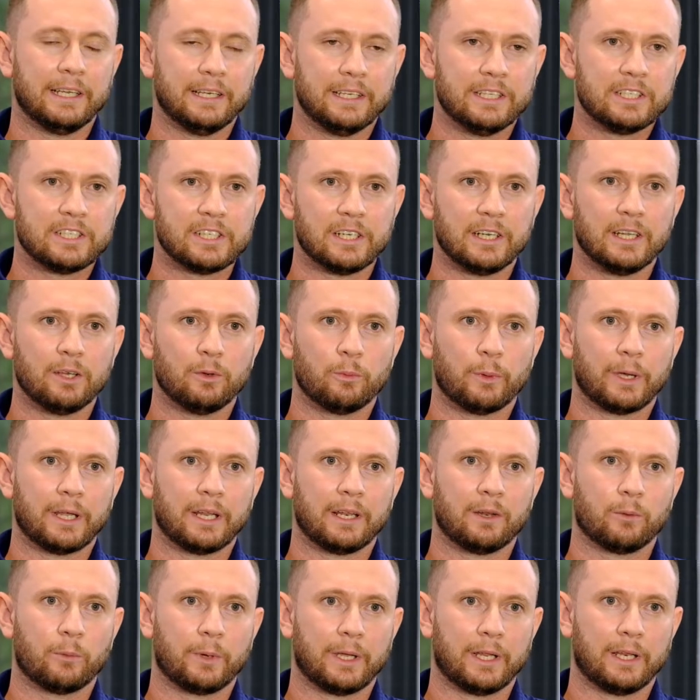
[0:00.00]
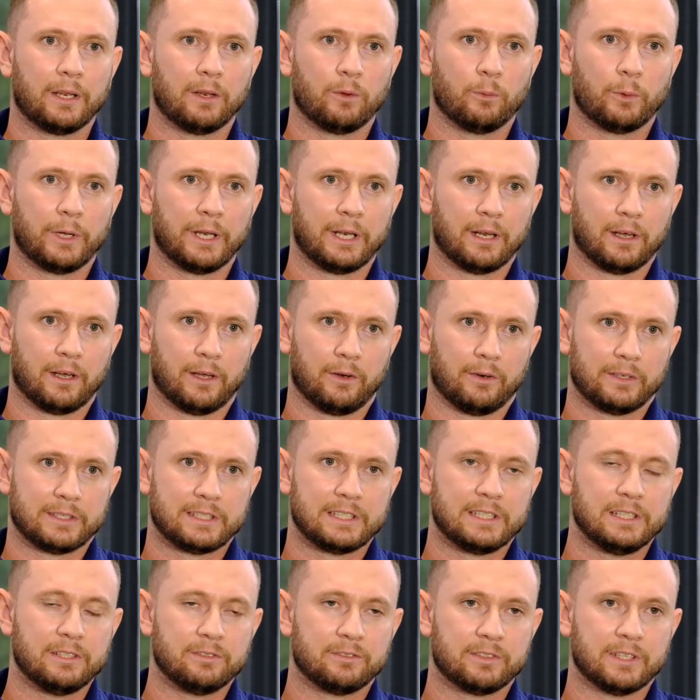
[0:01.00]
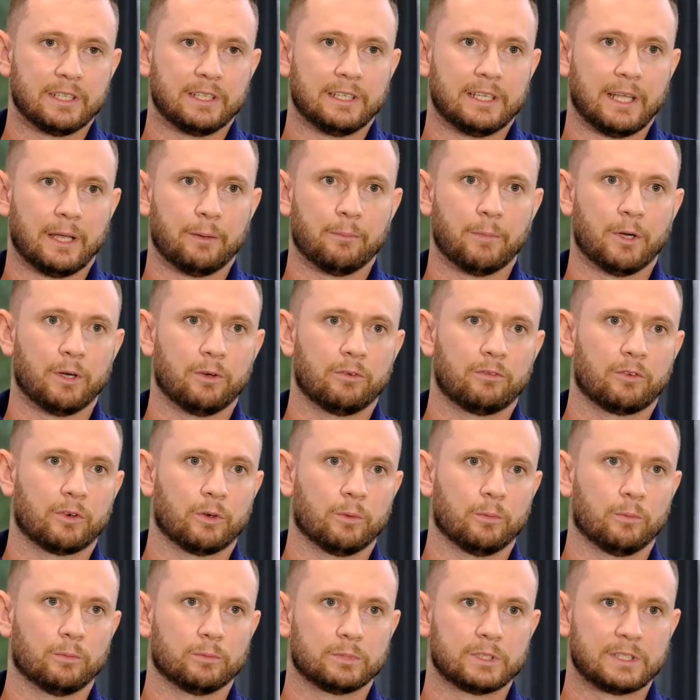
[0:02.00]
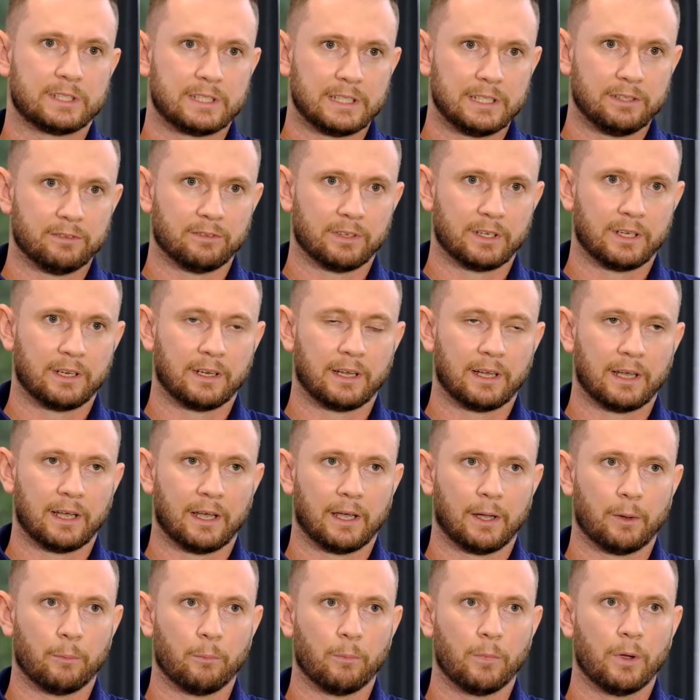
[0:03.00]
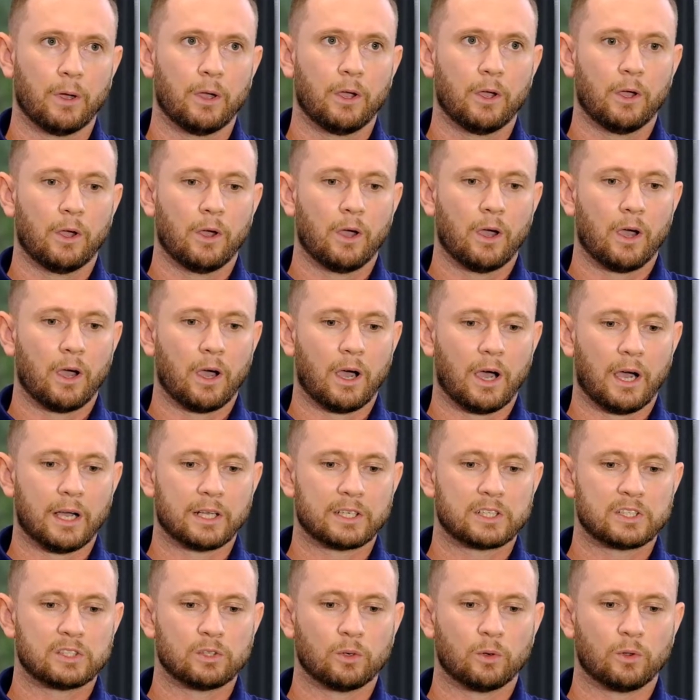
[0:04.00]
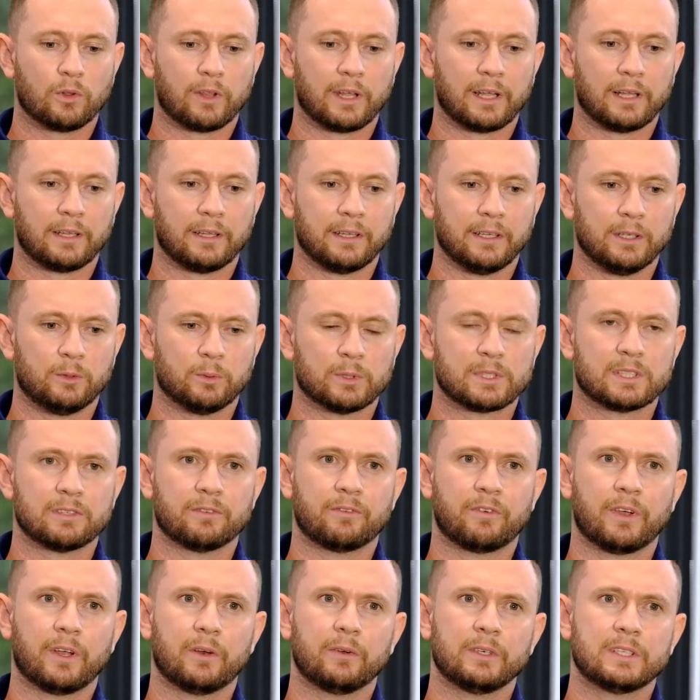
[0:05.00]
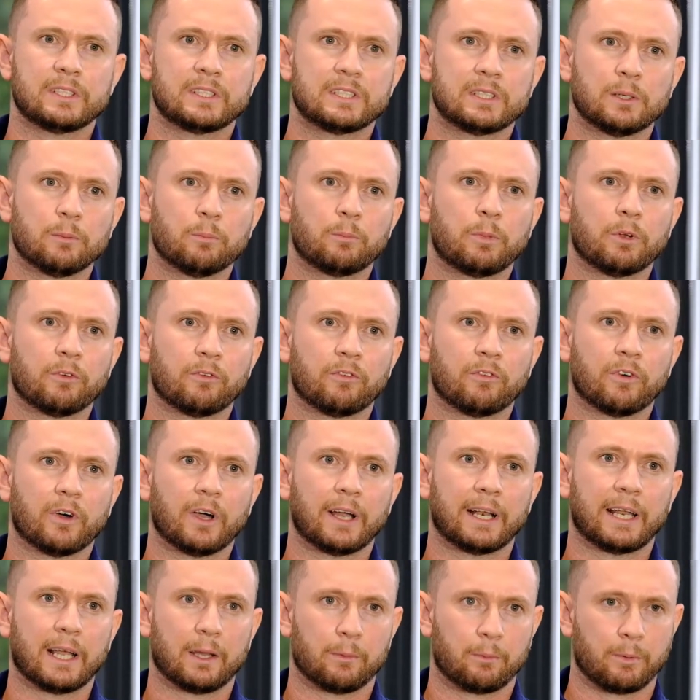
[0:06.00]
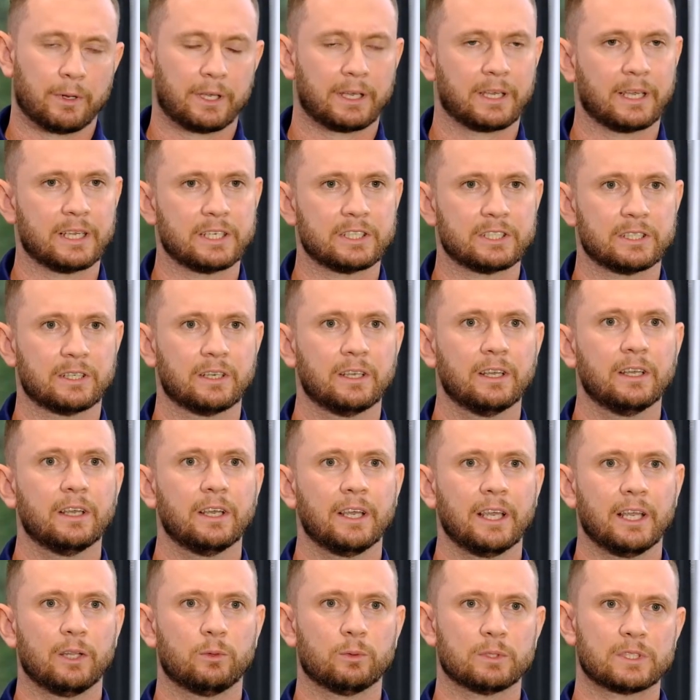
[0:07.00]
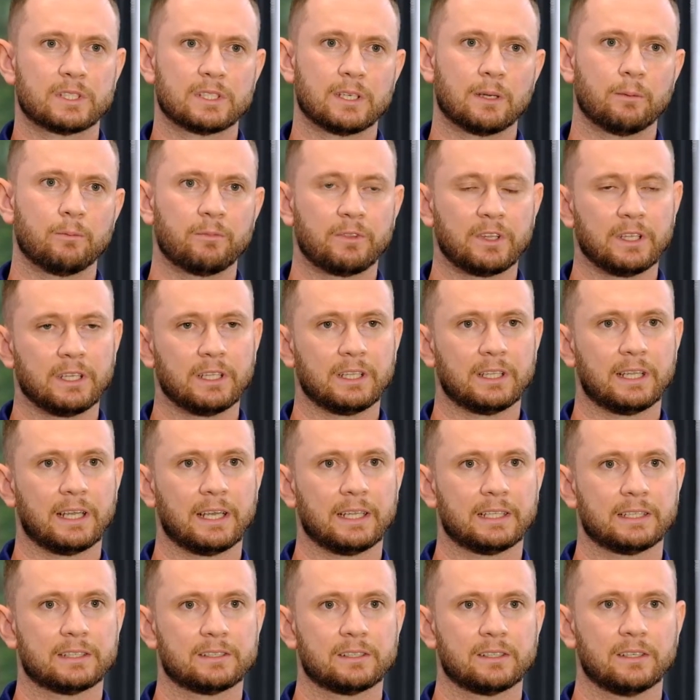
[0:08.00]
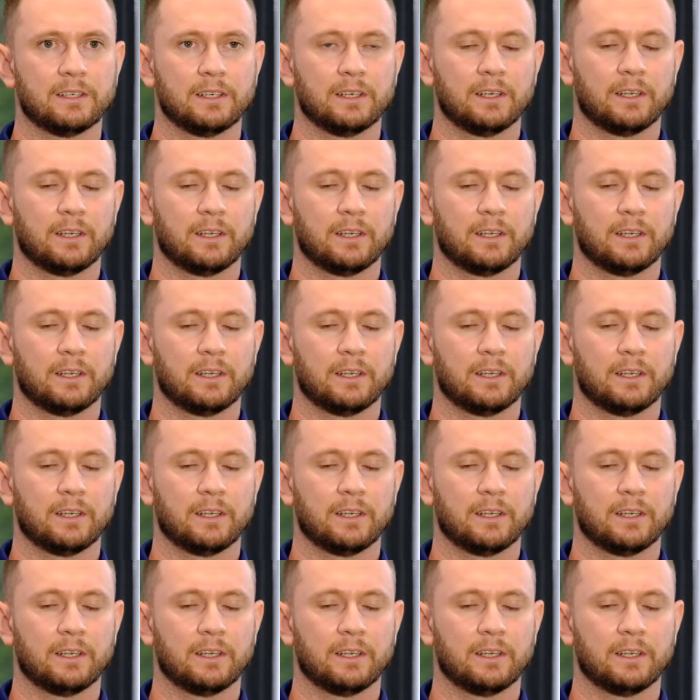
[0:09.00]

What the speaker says: Initially, when I received the demo from Stephen, I saw that it was a very simplified application. It was something that